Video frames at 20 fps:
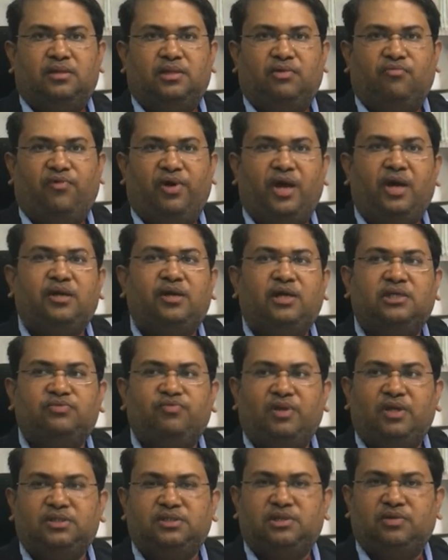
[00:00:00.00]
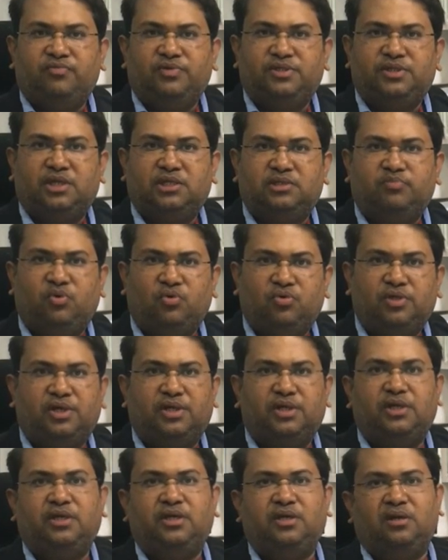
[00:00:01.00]
the VAT as well as service tax both
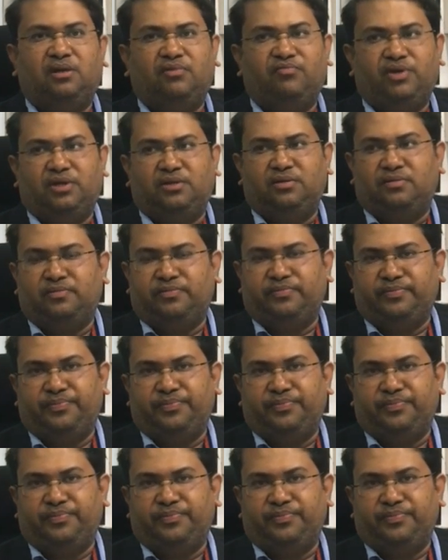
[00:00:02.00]
are getting levied.